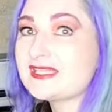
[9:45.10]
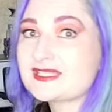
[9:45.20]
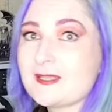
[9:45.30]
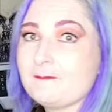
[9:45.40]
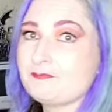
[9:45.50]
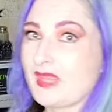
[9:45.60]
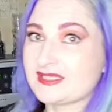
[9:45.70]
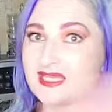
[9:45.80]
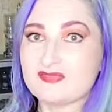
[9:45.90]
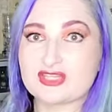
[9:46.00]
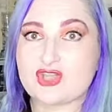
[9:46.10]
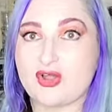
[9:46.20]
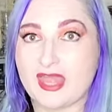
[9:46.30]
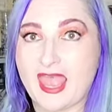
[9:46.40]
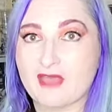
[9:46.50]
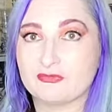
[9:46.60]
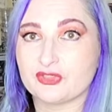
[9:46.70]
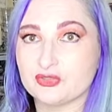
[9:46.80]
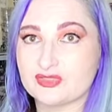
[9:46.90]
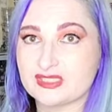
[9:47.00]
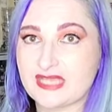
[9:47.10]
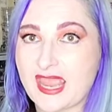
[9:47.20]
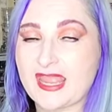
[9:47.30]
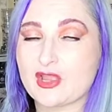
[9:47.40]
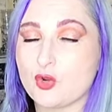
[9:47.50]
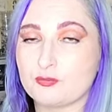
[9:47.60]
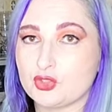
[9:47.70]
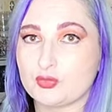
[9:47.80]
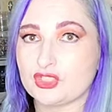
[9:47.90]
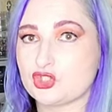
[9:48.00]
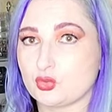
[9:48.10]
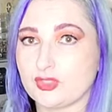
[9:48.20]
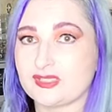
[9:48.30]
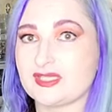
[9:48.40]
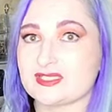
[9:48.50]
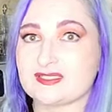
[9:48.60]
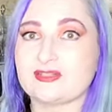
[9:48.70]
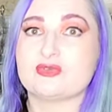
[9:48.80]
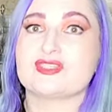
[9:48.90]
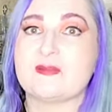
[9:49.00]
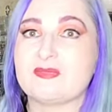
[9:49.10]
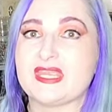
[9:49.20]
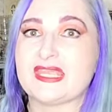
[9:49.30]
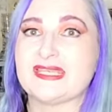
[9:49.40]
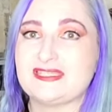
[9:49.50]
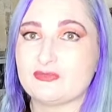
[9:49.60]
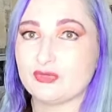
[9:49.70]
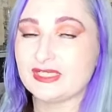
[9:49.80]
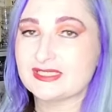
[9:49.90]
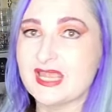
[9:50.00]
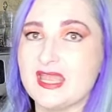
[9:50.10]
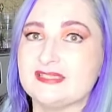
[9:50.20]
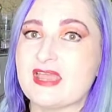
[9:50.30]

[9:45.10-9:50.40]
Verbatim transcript: that's that's it. That's all I have for you today. I hope you enjoyed this little something different.